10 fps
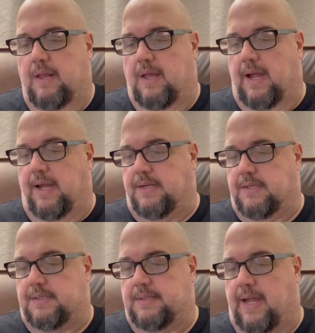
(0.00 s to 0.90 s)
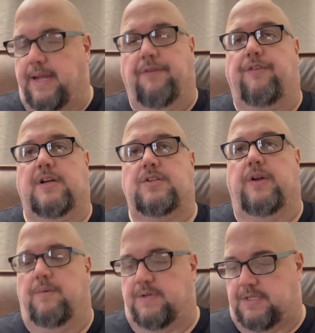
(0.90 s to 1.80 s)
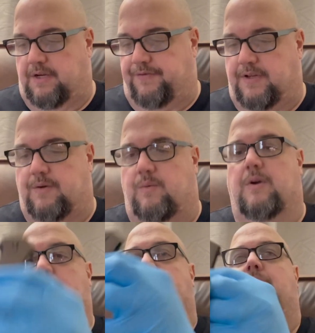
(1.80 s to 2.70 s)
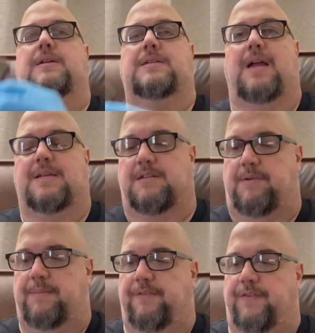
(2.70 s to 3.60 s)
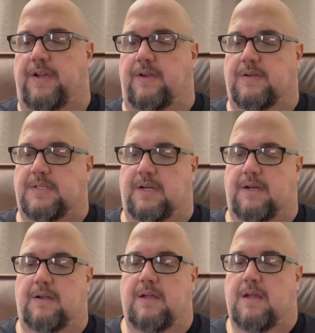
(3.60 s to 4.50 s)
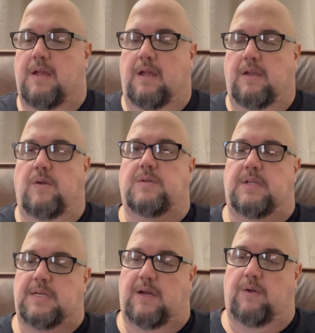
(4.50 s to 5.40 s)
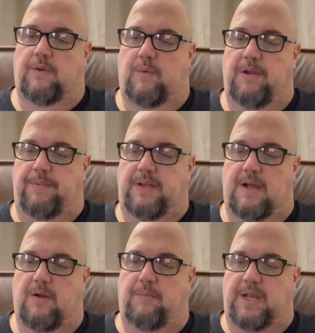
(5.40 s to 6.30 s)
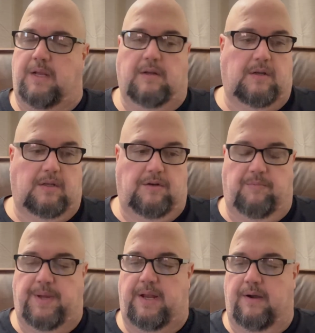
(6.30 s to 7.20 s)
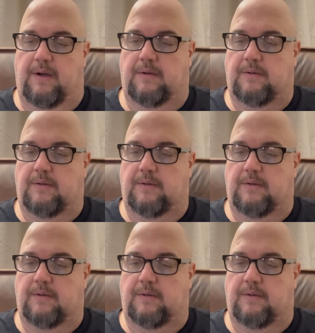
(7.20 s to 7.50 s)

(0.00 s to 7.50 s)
I get frustrated when stuff doesn't work right. I just got some on my fingers there. Use the towel to wipe it down, make it look a little better.